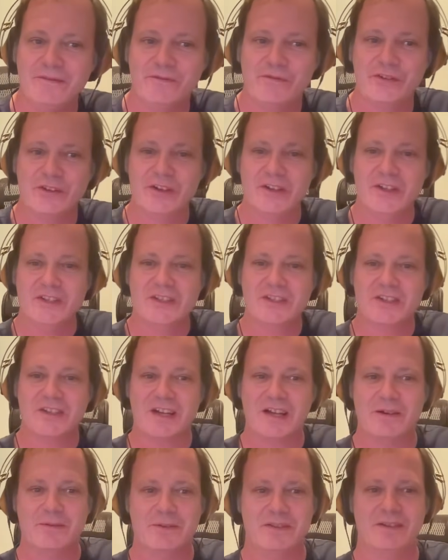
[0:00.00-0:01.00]
first,
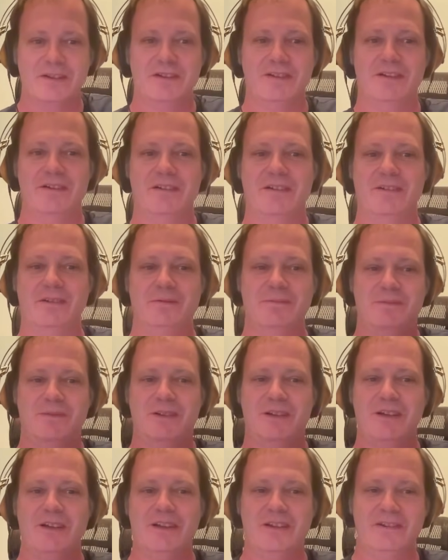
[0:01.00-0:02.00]
I was a little
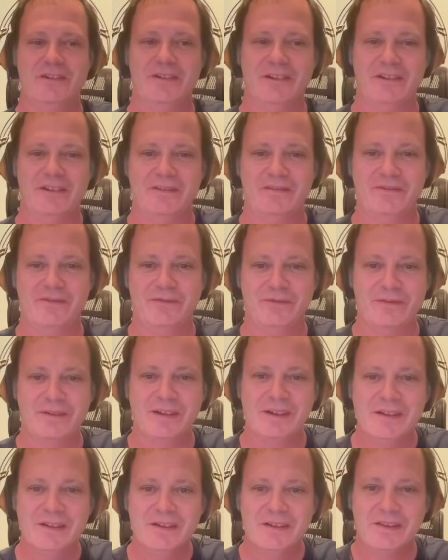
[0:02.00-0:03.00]
kind of
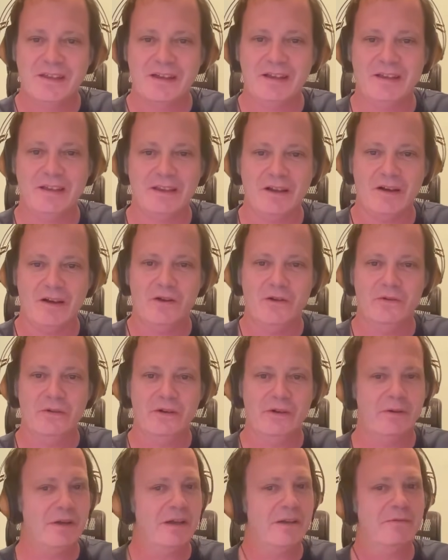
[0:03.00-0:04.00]
thinking, oh
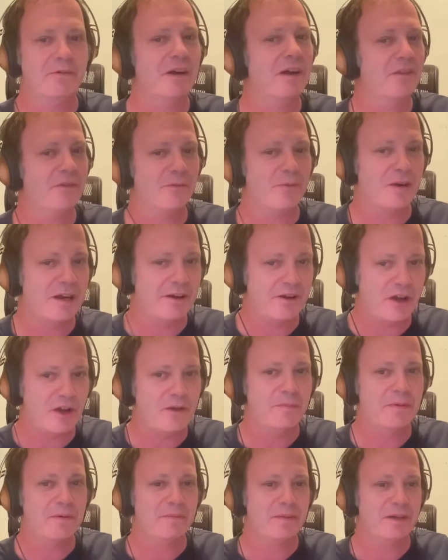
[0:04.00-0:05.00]
no, I'd rather write
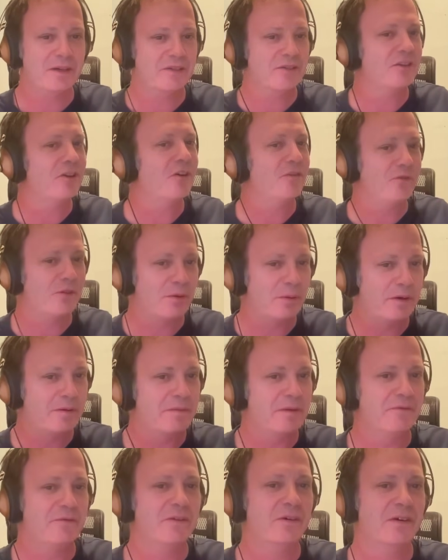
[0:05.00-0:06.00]
open myself. I want to
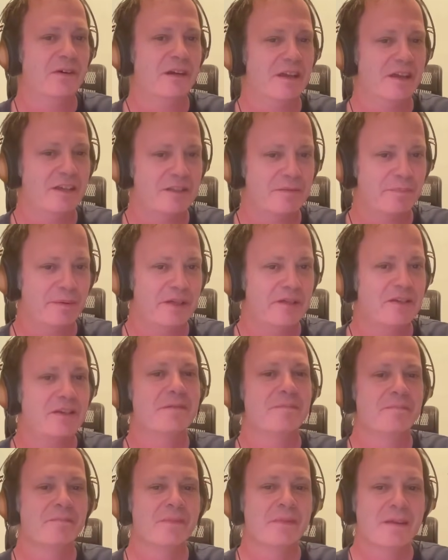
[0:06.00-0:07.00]
be very explicit.
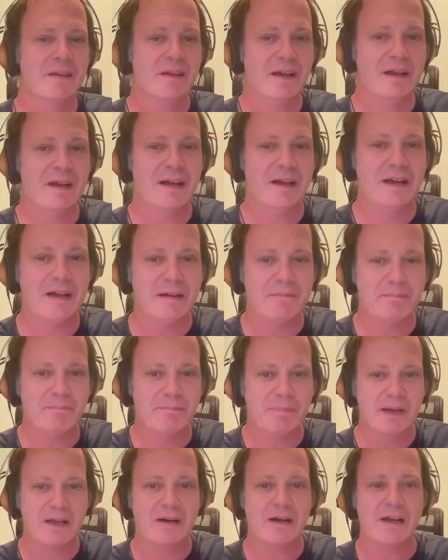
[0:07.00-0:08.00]

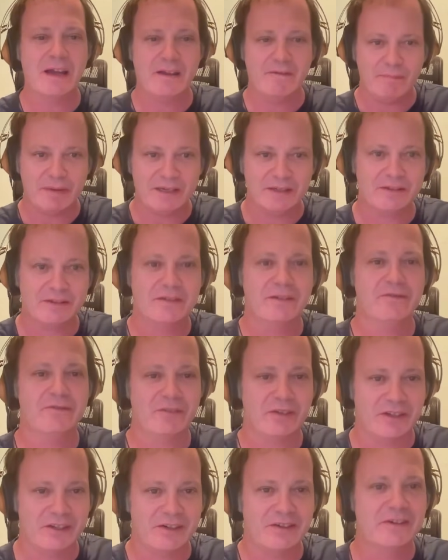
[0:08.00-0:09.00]
But I have been
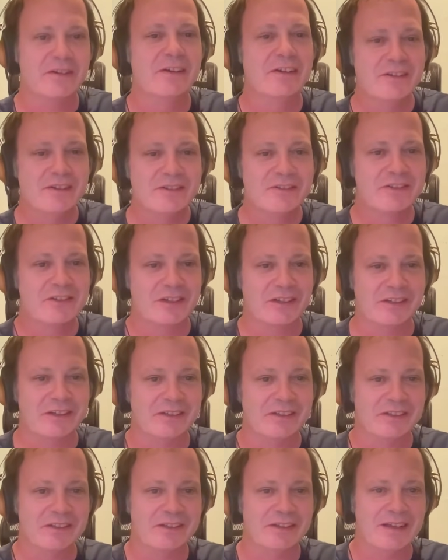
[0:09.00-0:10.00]
converted
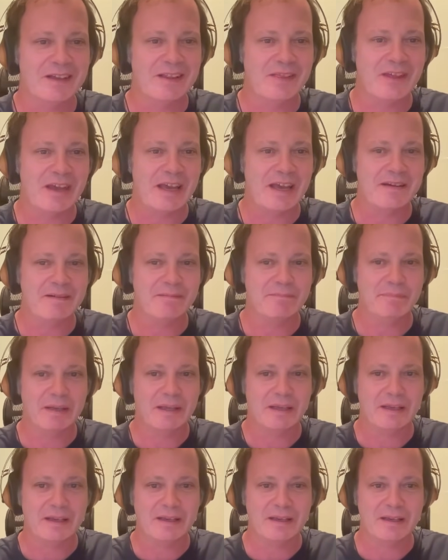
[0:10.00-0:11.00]
to that
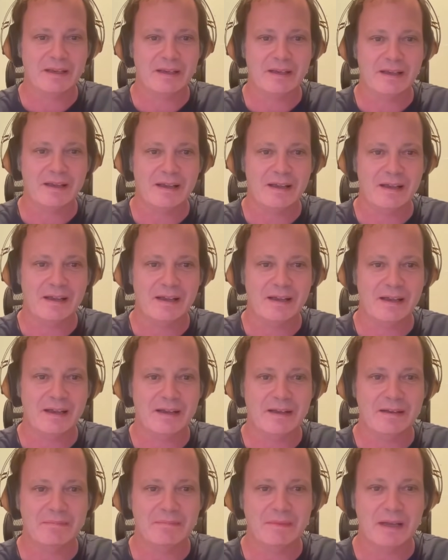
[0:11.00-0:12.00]
being
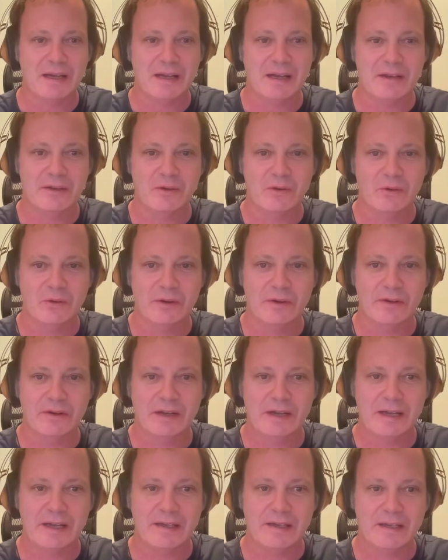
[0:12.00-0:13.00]
a good
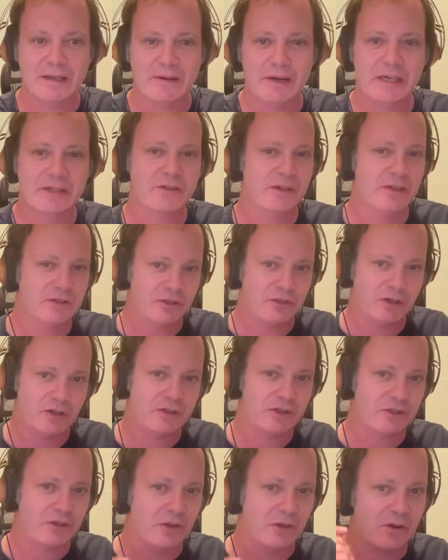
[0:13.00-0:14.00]
idea. Actually,
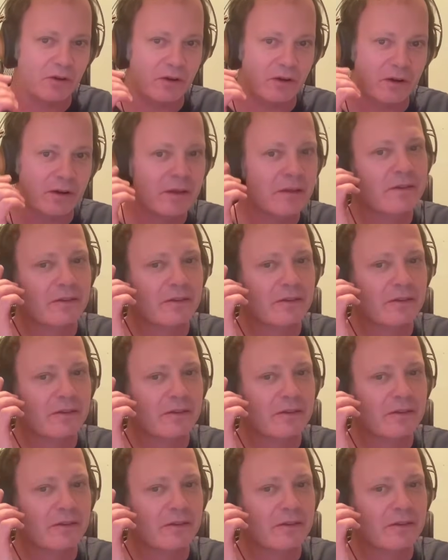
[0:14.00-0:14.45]
Josh Long